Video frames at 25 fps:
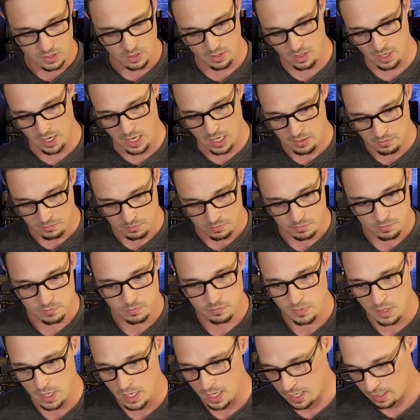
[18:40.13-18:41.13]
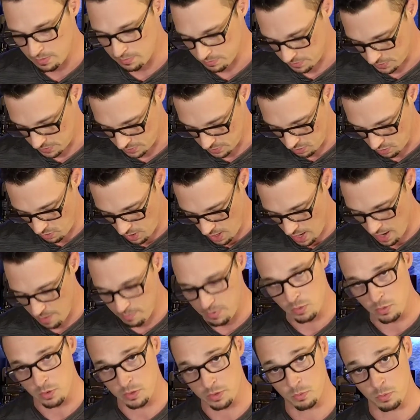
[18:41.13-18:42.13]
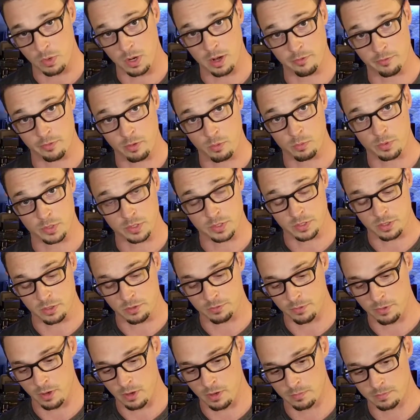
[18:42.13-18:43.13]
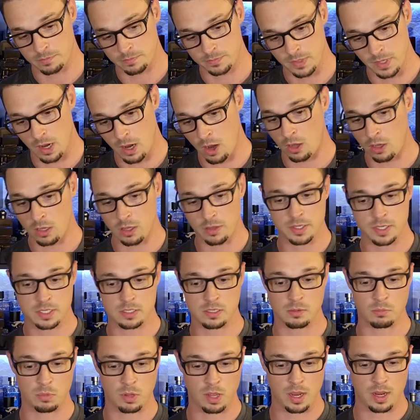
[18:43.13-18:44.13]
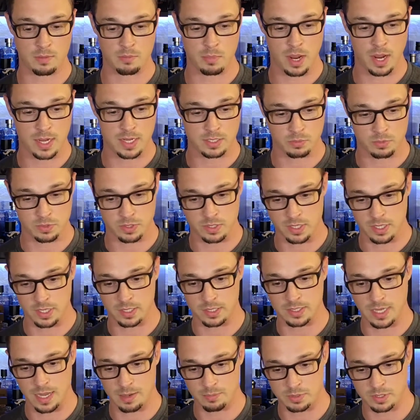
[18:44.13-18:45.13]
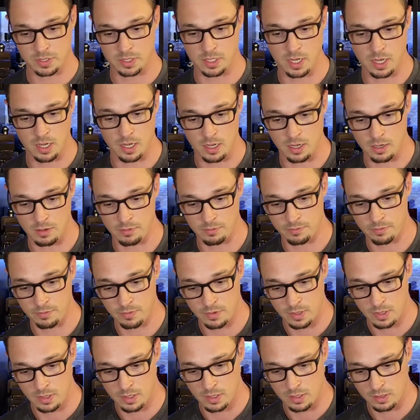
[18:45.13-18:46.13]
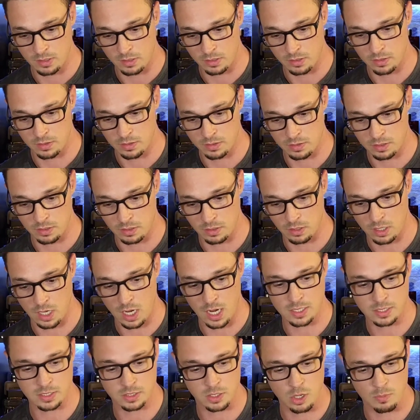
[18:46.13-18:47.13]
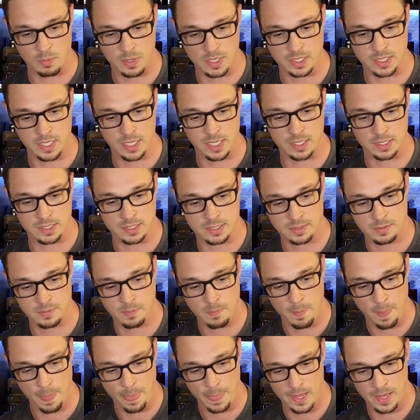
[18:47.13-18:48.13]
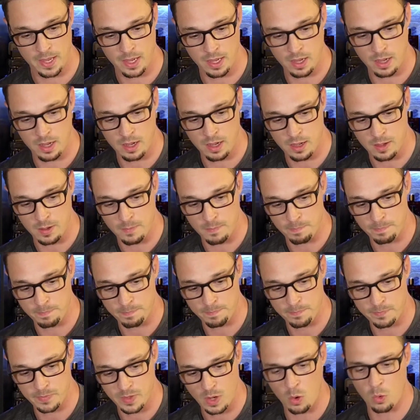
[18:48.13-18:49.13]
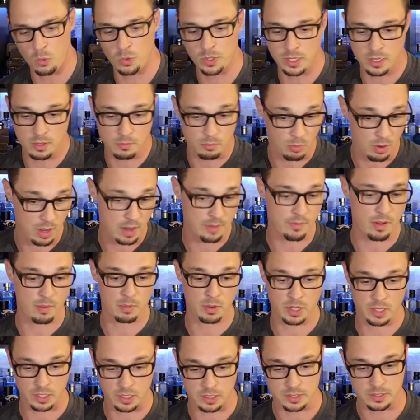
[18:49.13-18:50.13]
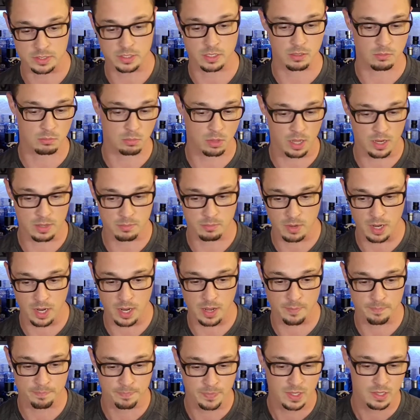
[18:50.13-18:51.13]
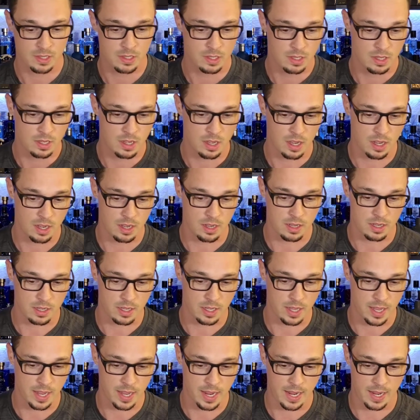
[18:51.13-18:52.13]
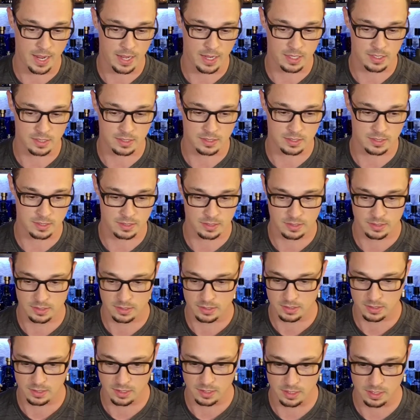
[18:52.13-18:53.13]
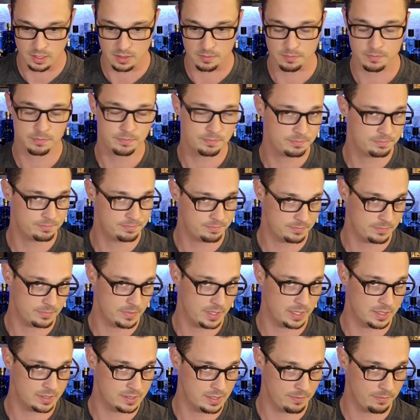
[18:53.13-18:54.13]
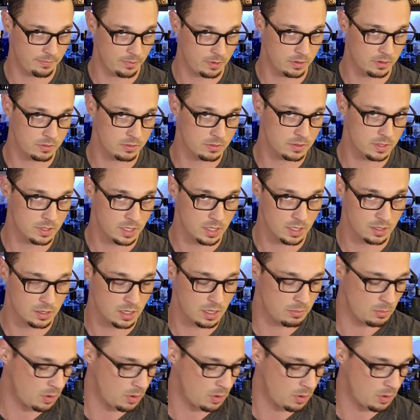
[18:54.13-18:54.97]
I'm I'm so happy with what I've opened so far. All of these are blind buys with the exception of the Lacoste L'Homme Intense. Um, only the Brave I'm going to consider blind buy. Uh, and uh, except for the Le